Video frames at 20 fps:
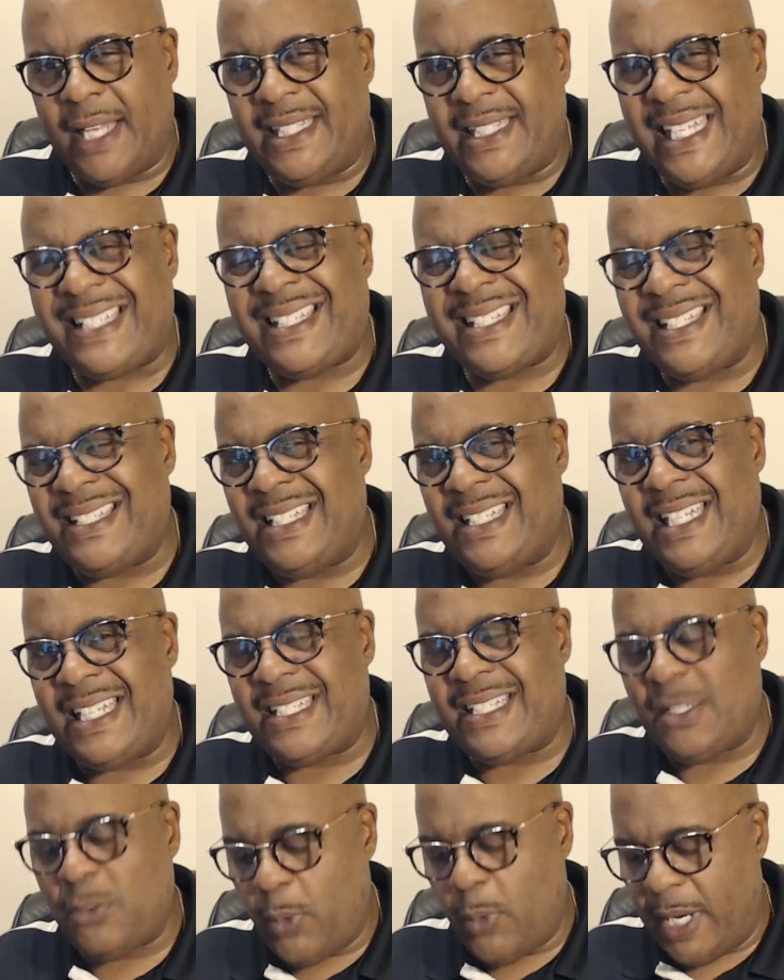this
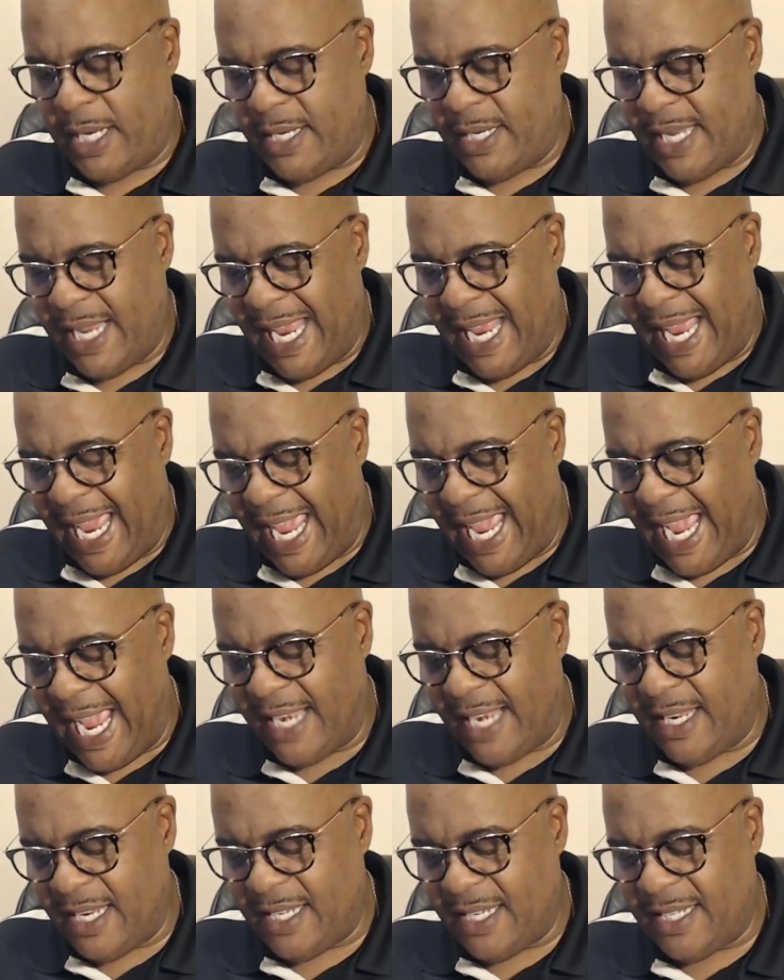is when
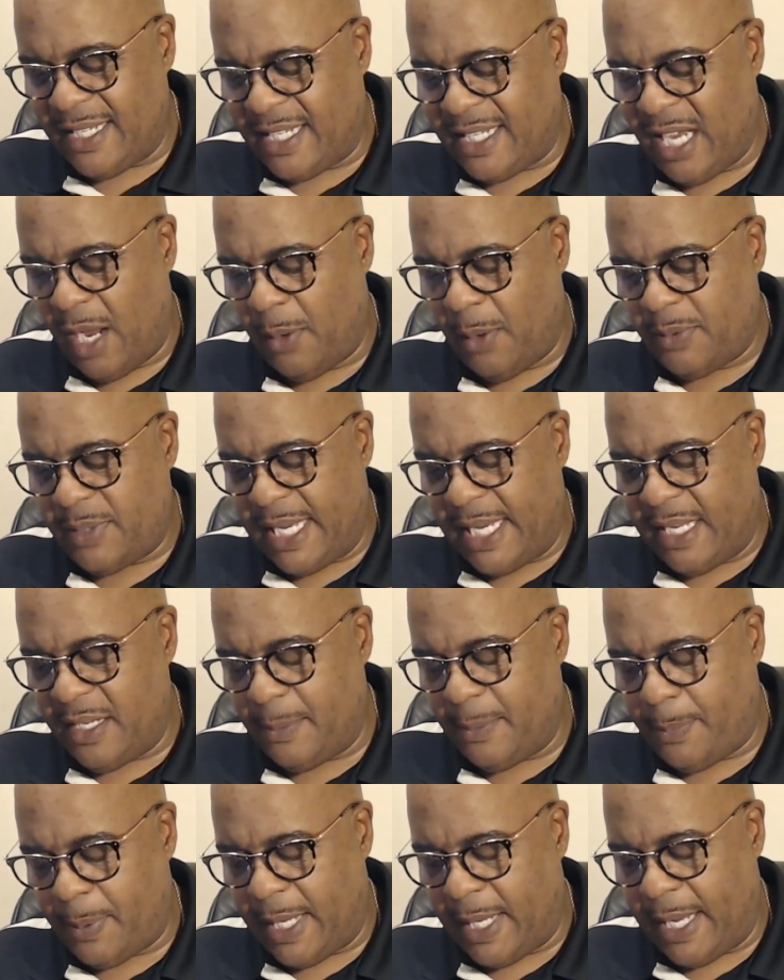Hanan comes into
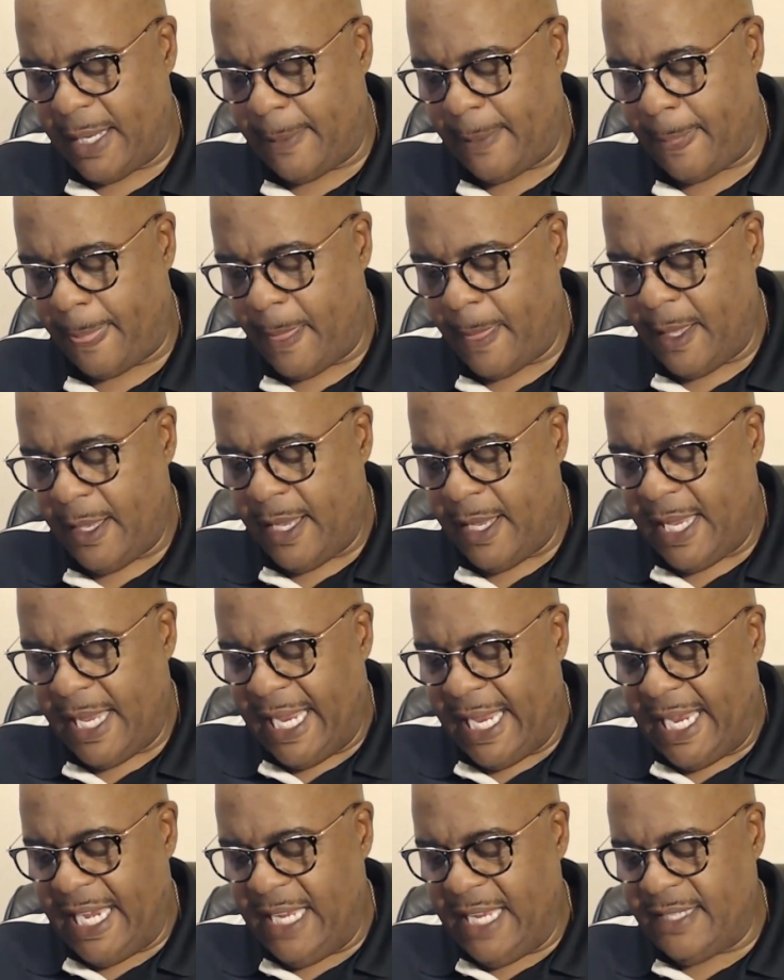play.
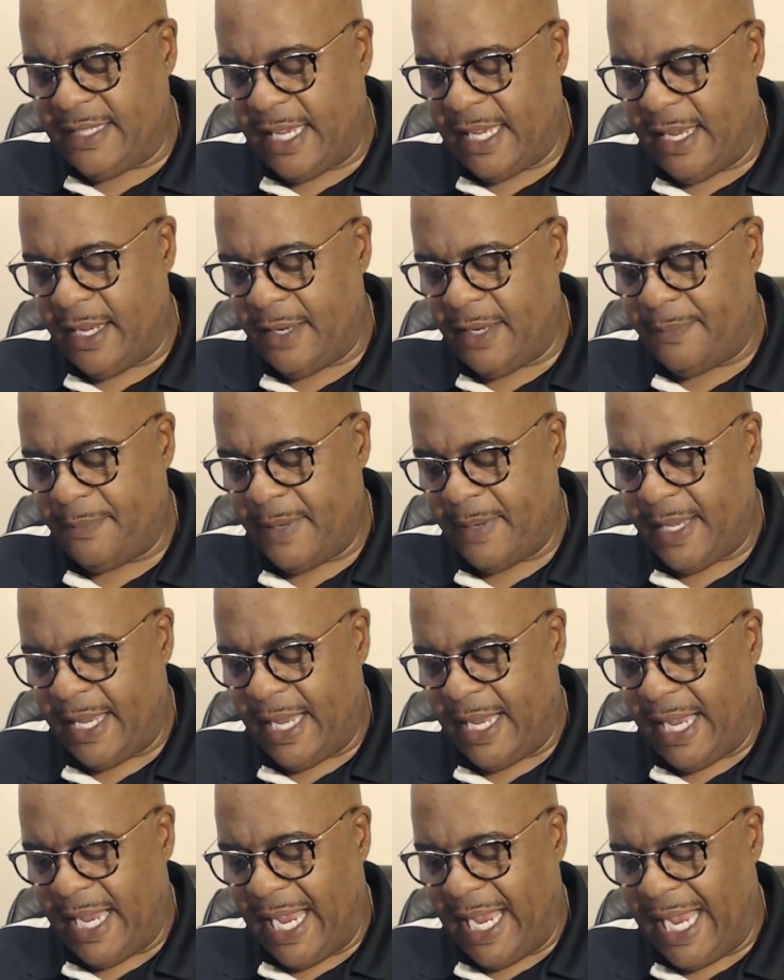He's a
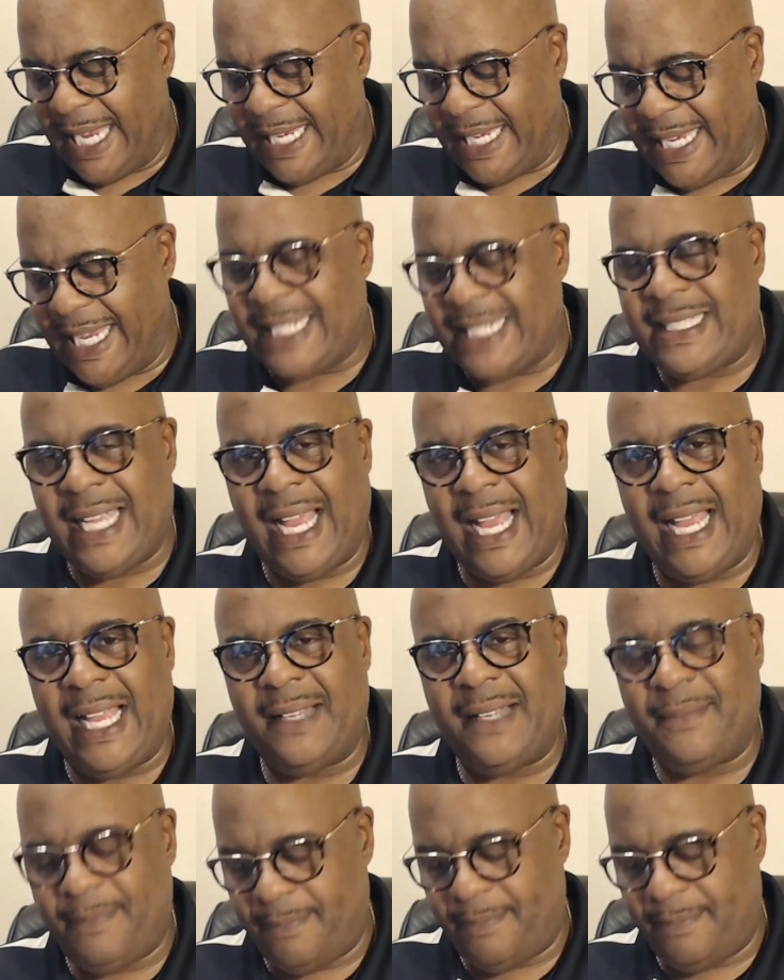Gittite,